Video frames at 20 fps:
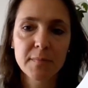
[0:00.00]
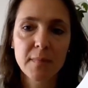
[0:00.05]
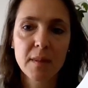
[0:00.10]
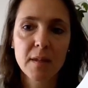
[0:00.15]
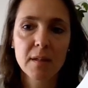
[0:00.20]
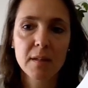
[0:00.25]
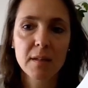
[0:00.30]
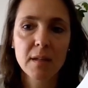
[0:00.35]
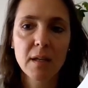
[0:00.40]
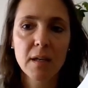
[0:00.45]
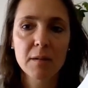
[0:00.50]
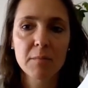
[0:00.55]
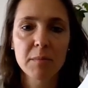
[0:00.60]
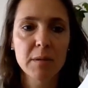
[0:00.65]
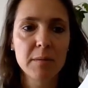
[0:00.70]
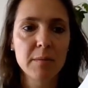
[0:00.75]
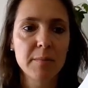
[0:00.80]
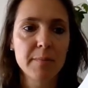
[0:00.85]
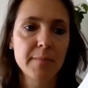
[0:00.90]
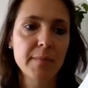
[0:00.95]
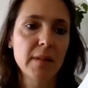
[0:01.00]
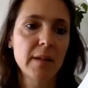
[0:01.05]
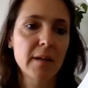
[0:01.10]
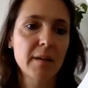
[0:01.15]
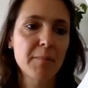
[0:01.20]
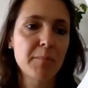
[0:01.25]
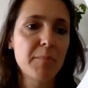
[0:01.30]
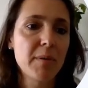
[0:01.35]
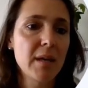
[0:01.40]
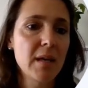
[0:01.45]
that can be
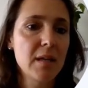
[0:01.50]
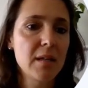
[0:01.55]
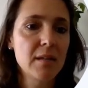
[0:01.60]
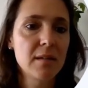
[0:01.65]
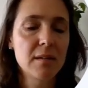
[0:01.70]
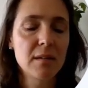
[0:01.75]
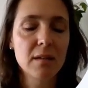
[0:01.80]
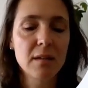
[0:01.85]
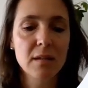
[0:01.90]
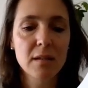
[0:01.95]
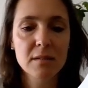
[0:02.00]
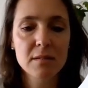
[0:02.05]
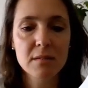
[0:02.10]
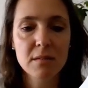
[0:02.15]
like painting,